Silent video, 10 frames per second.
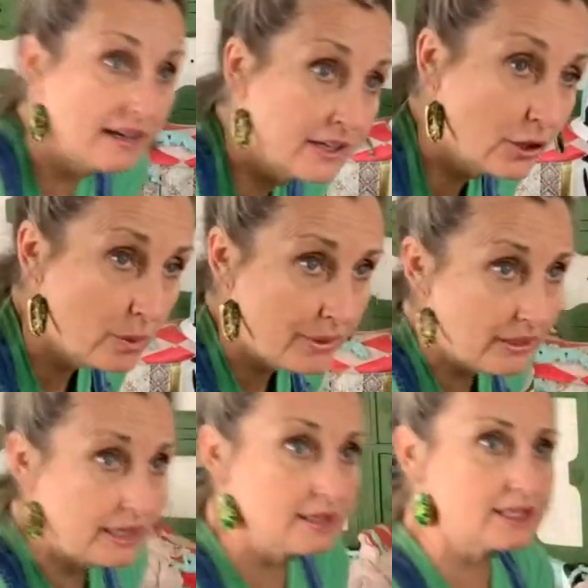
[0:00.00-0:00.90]
in her
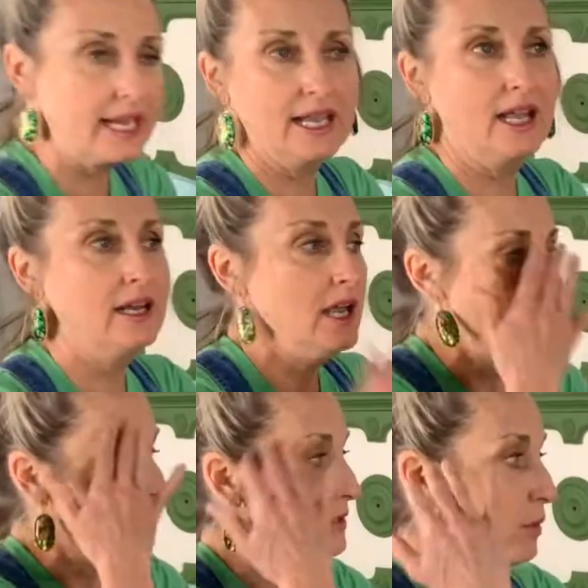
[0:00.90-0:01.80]
appearance. And
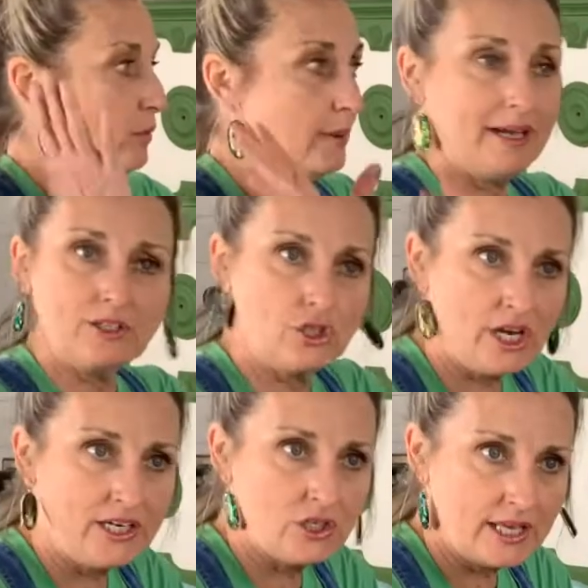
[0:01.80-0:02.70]
so we're about to
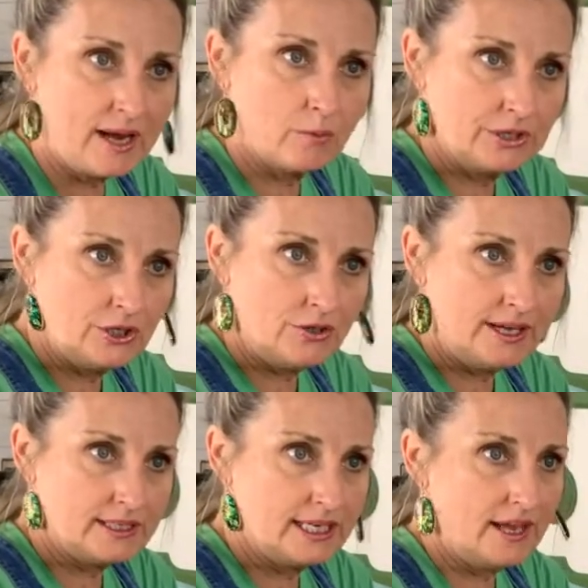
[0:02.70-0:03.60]
change that. We're going to do that
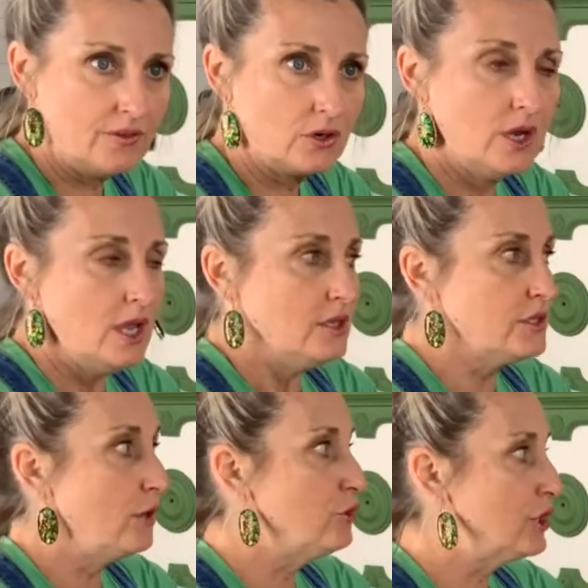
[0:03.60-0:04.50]
together.
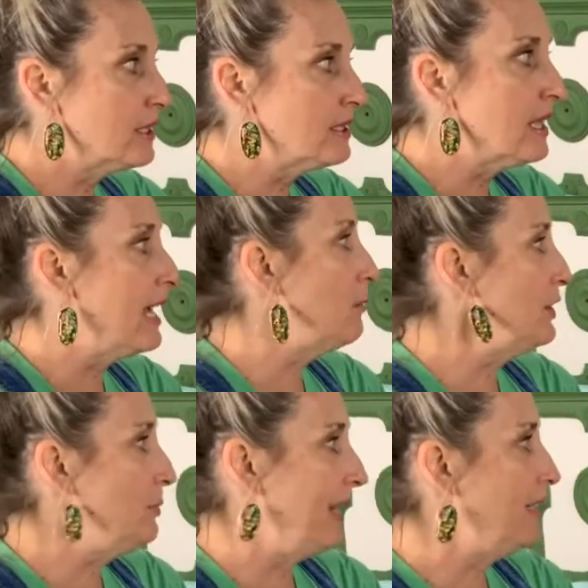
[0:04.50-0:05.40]
So just like when
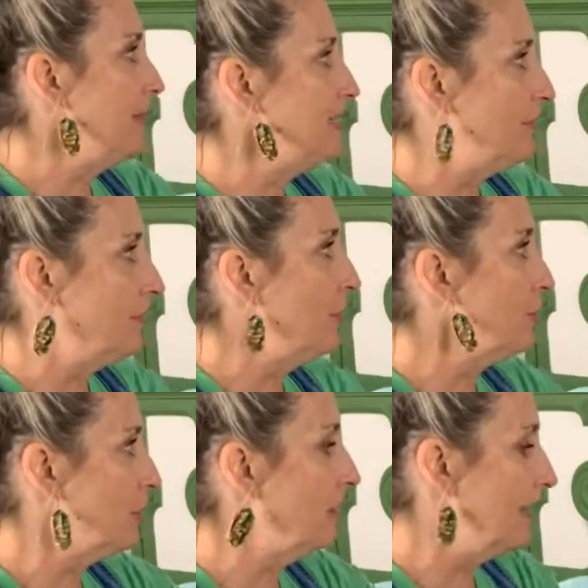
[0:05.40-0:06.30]
you paint a piece of
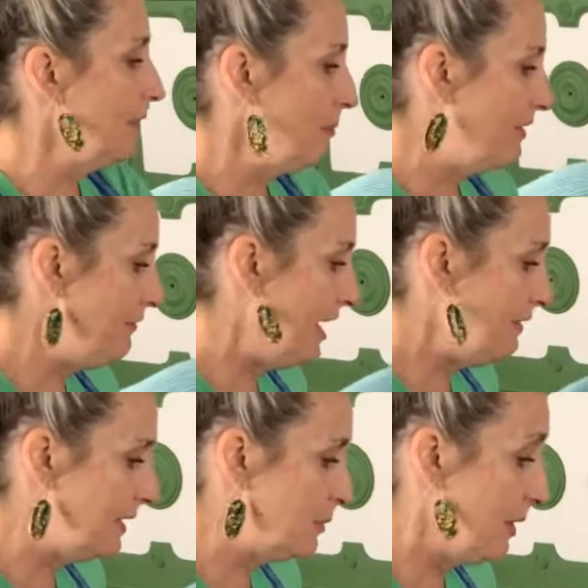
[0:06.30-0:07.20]
furniture, like the buffet
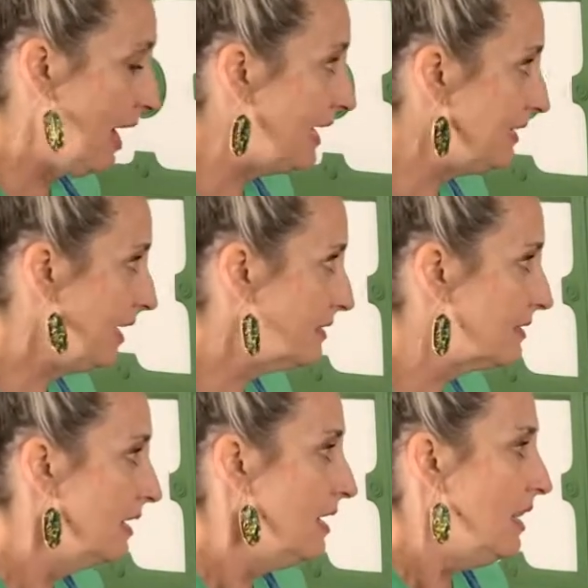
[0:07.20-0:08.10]
that's behind us,
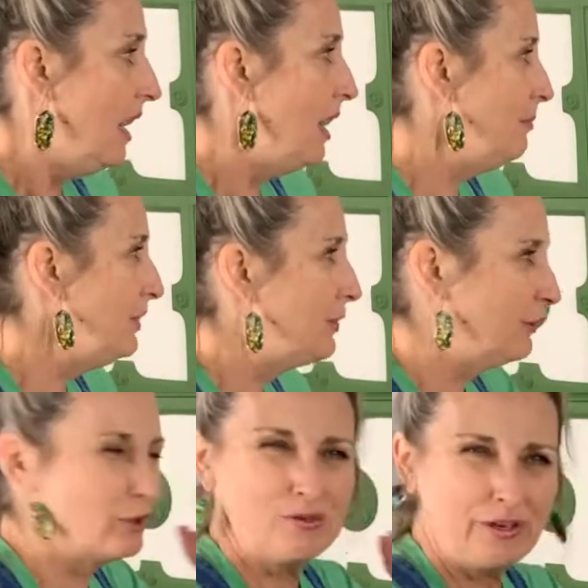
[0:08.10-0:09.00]
um, you know, it
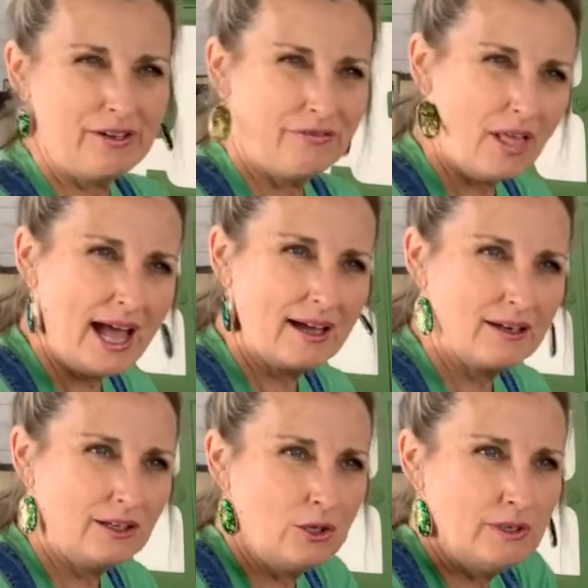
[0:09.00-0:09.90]
looks very flat.
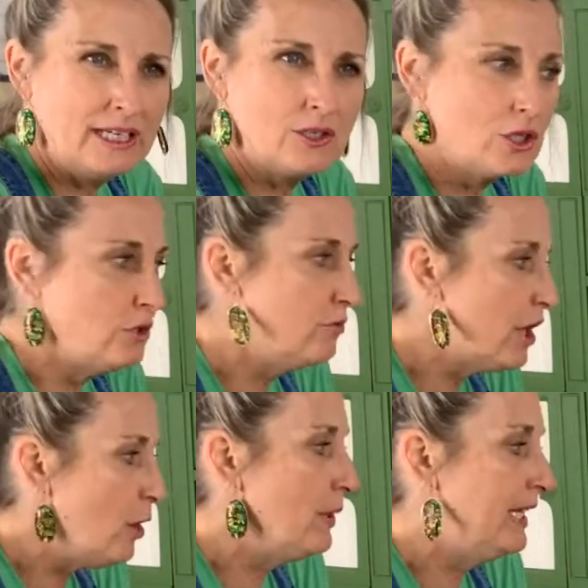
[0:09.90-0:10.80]
You need to
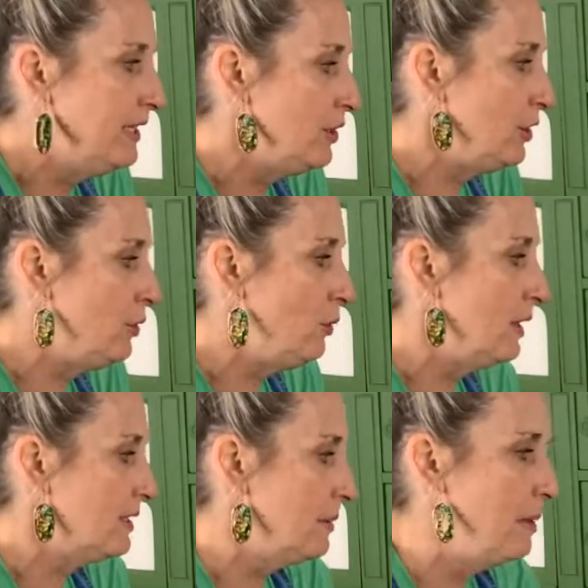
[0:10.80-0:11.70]
go in and do
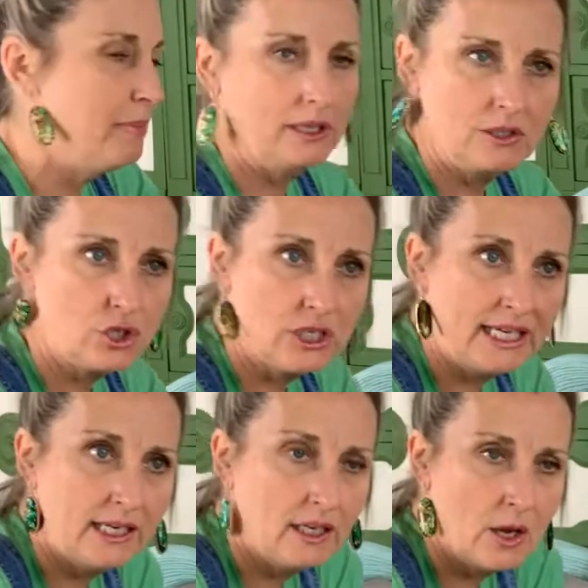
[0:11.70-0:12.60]
some
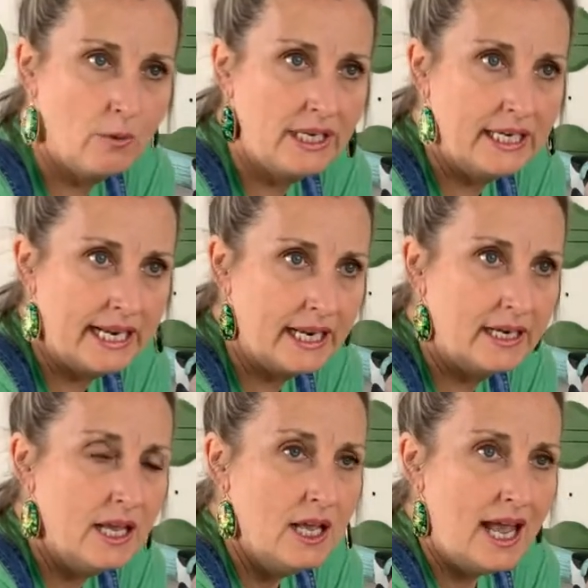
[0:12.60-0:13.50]
embellishing, go in and
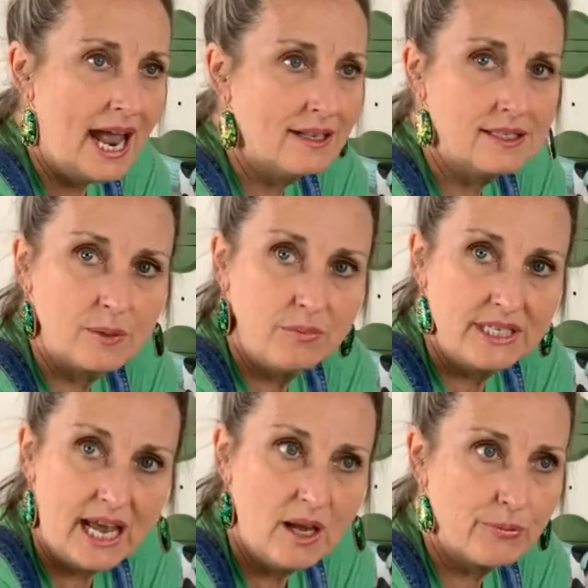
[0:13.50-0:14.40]
add some
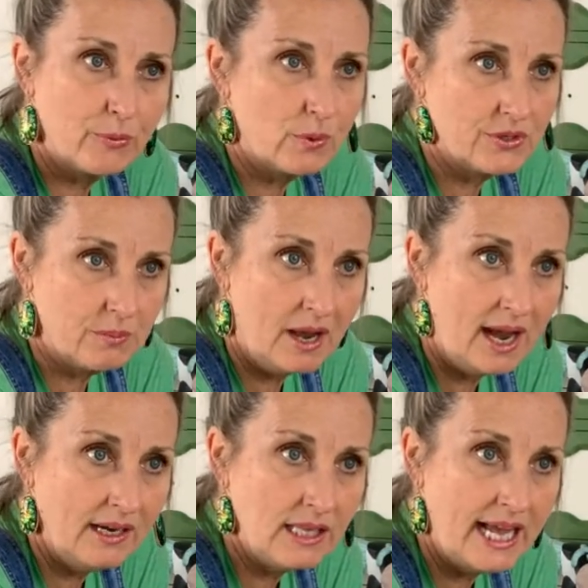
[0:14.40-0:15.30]
depth or some
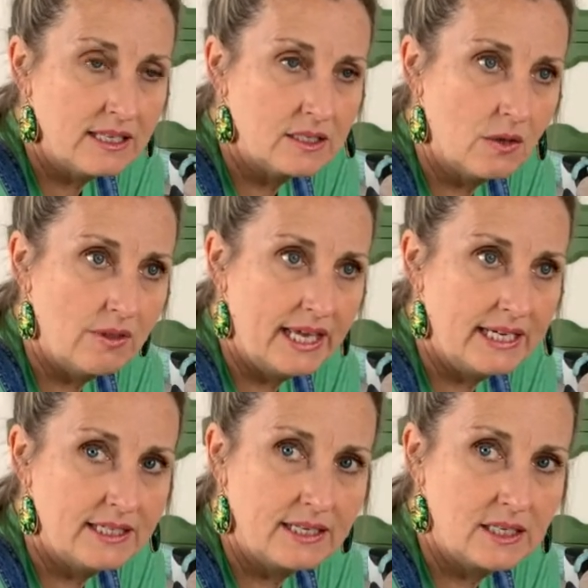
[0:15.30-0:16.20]
highlights so that
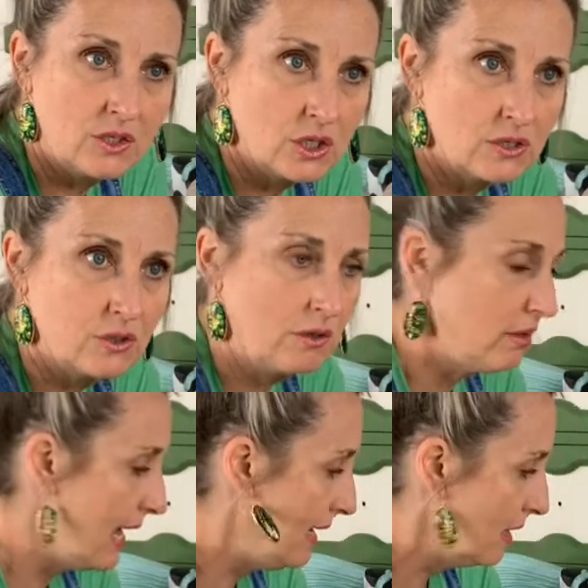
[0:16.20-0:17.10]
it doesn't just look
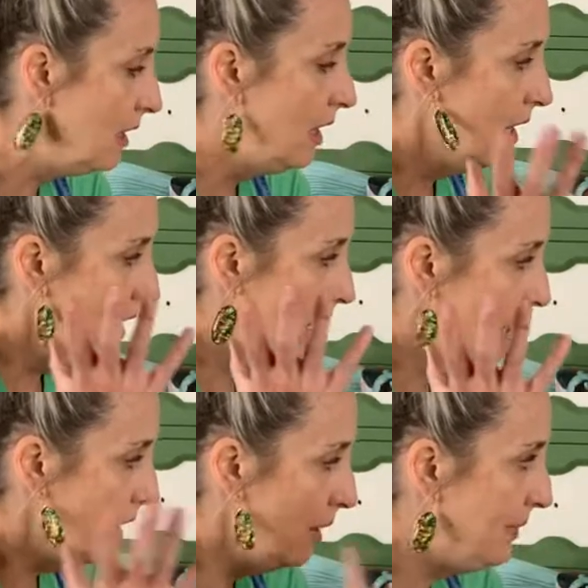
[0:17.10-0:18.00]
like
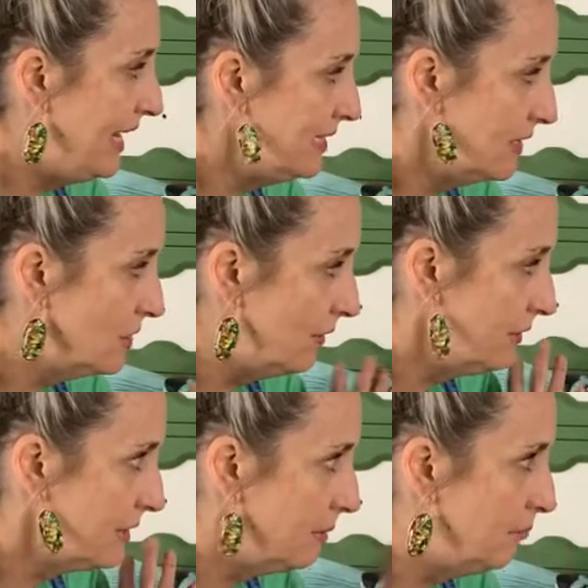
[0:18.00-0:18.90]
a painted
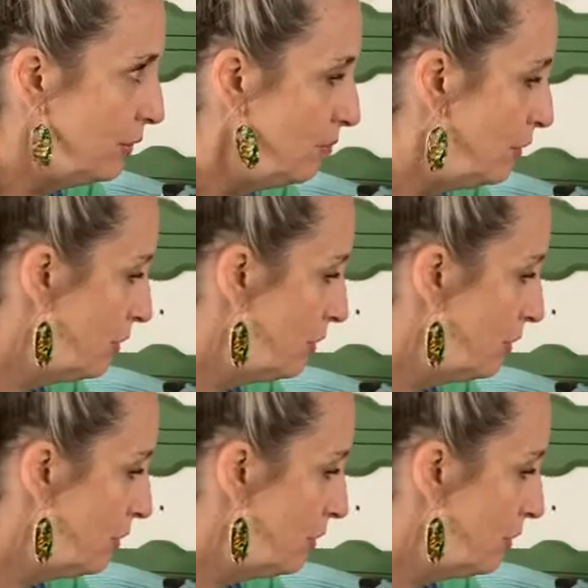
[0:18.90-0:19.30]
surface and boom, you're